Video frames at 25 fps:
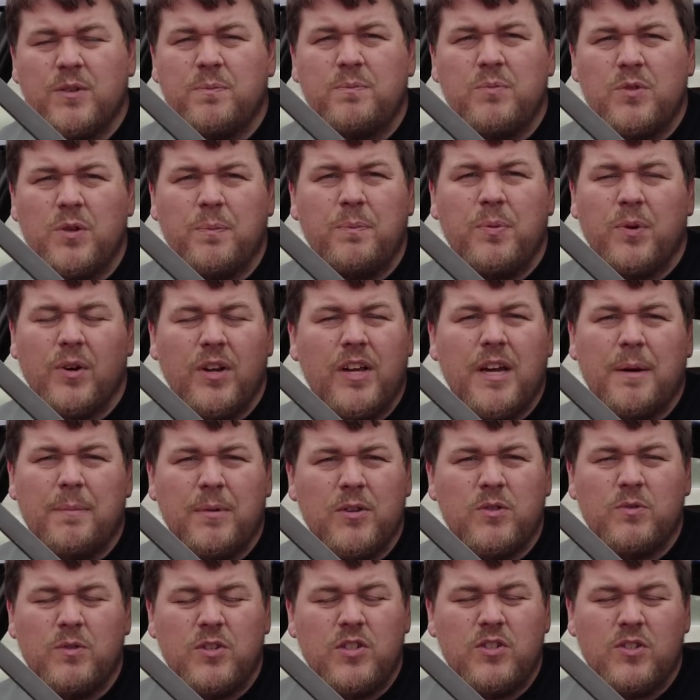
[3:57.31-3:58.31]
to put a couple of
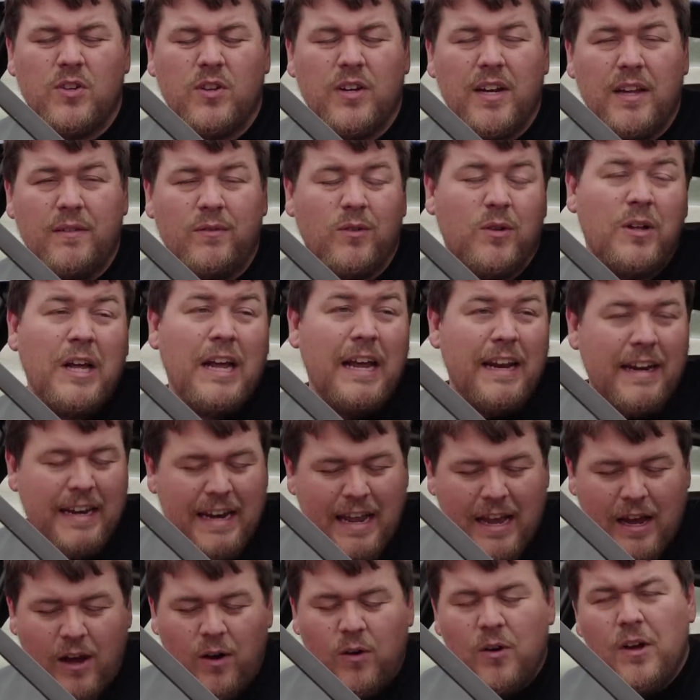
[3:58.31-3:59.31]
switches on level.
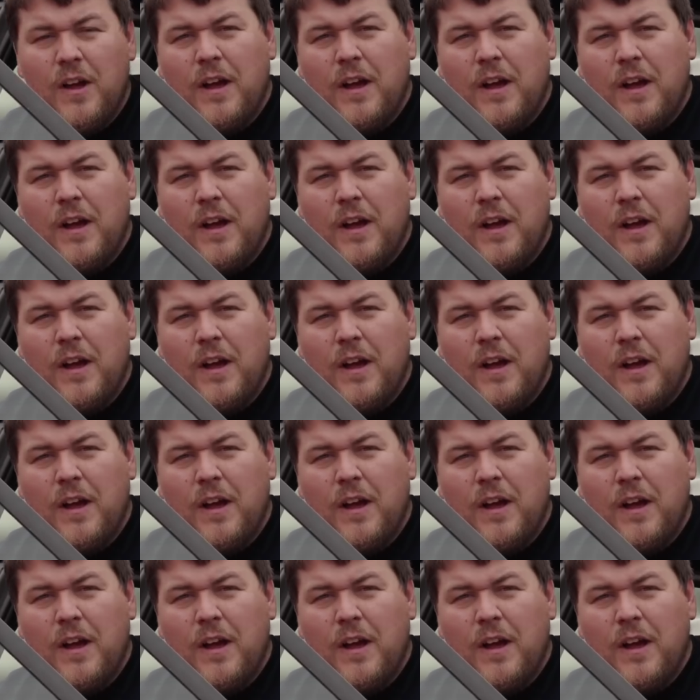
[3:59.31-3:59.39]
Now,